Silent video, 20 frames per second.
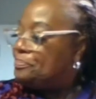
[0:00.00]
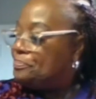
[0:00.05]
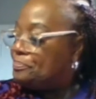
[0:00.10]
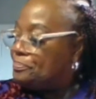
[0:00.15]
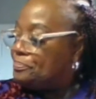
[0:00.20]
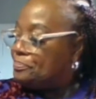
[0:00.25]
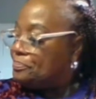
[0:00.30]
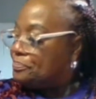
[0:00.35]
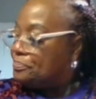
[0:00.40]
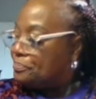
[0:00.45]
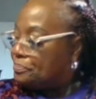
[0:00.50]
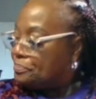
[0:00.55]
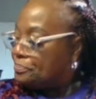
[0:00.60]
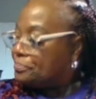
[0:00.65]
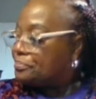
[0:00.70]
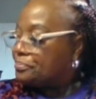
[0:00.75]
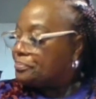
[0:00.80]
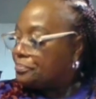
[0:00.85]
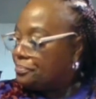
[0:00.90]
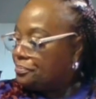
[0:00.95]

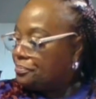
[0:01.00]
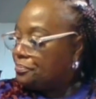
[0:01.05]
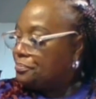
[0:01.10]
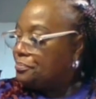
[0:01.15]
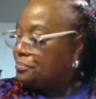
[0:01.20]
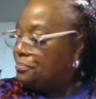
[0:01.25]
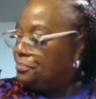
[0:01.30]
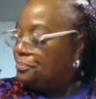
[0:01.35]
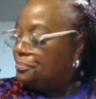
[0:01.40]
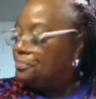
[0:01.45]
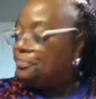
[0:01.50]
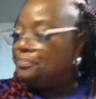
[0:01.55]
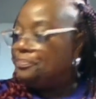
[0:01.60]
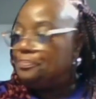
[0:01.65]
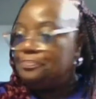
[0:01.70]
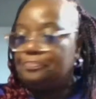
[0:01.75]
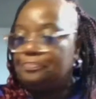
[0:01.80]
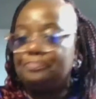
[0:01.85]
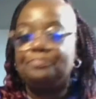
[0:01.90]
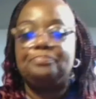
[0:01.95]

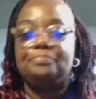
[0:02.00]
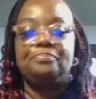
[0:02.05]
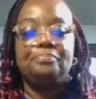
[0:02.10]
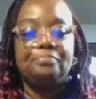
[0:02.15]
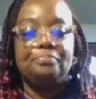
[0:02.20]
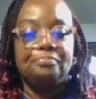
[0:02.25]
The person shown says nothing.